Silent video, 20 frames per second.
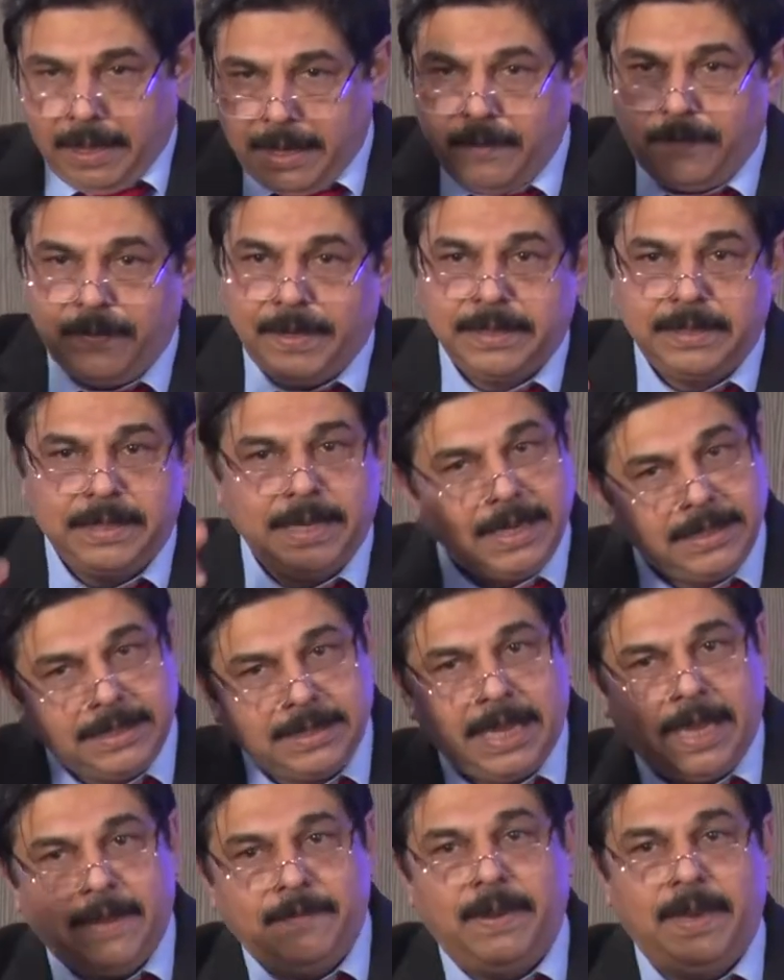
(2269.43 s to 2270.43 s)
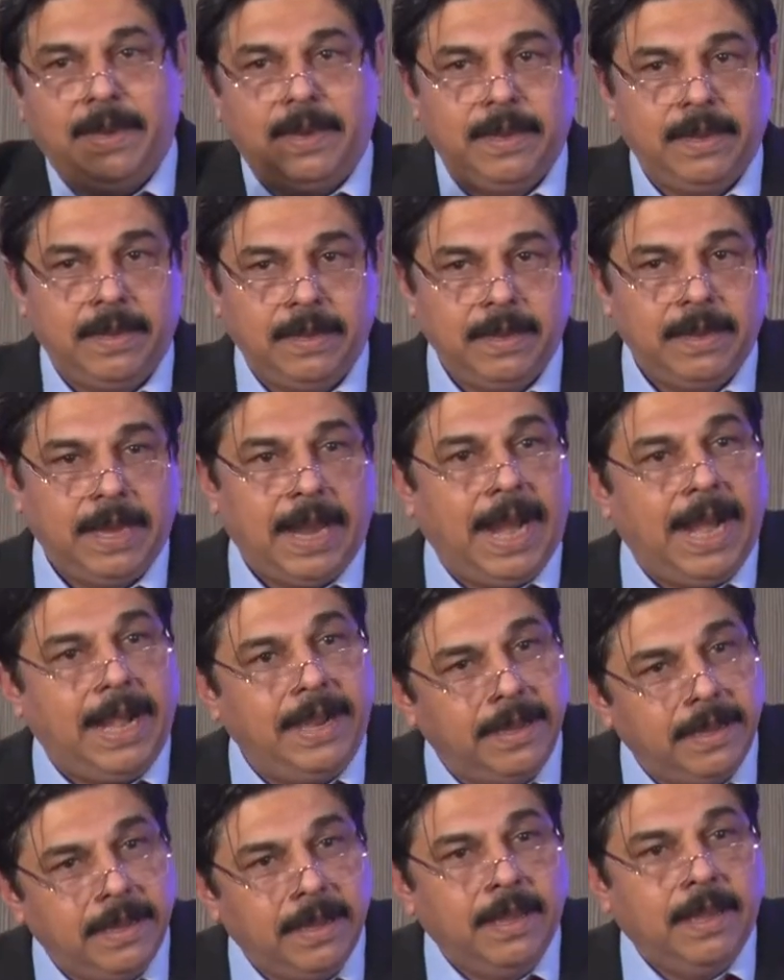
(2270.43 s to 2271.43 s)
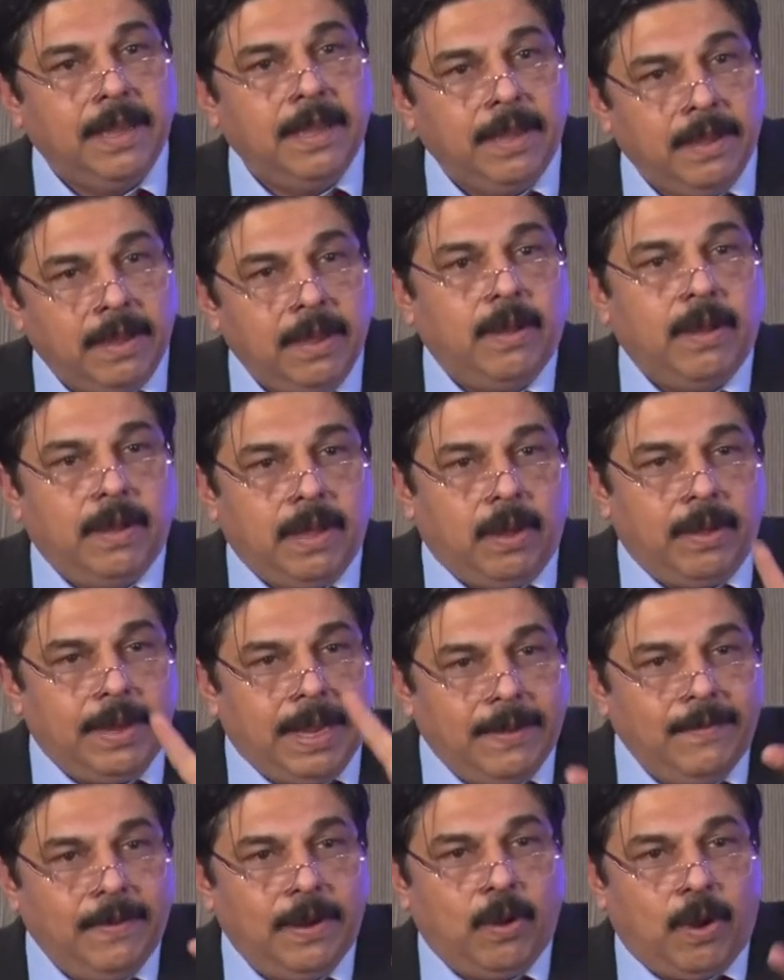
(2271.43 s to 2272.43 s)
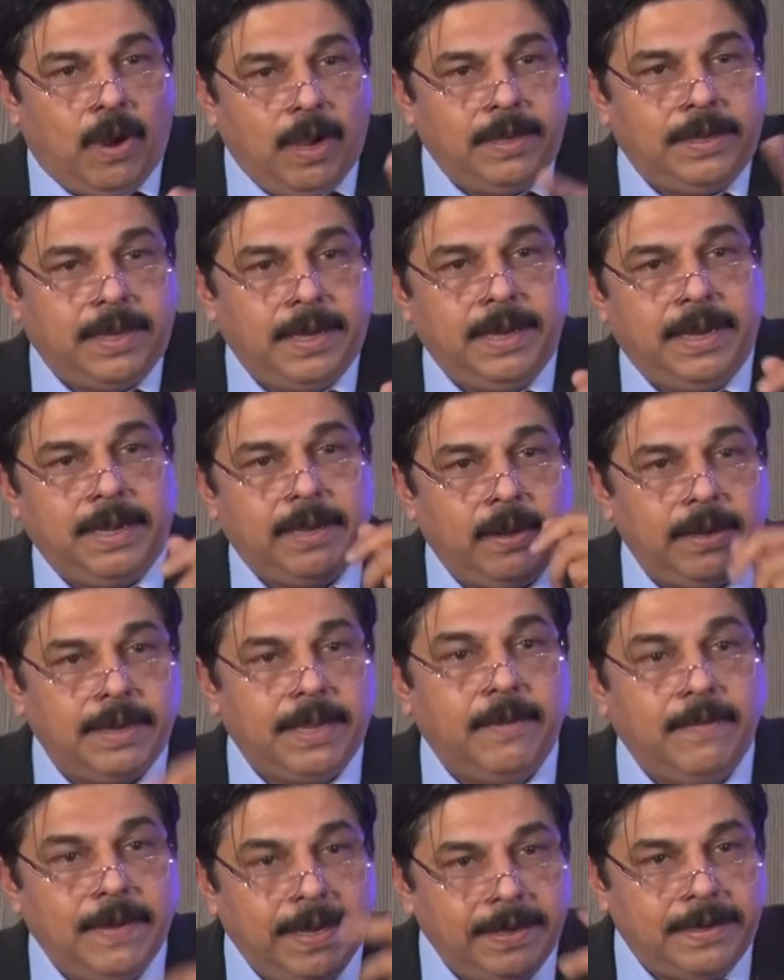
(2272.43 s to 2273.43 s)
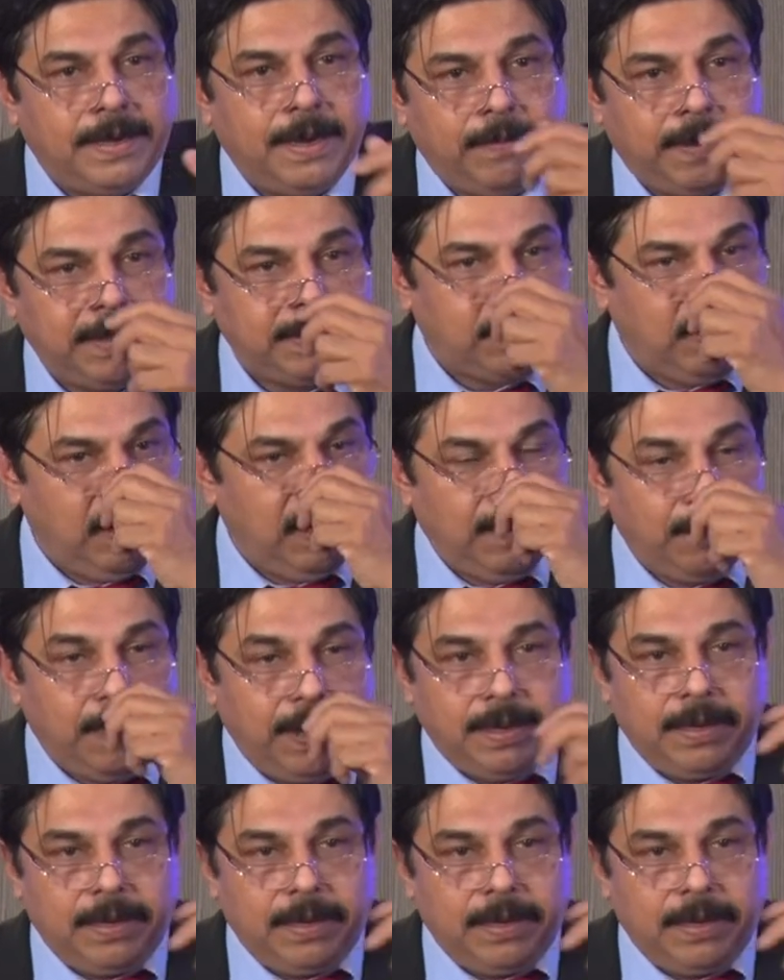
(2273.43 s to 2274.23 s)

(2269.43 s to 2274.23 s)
If it is less, I will add or I will alternate or give intramuscular.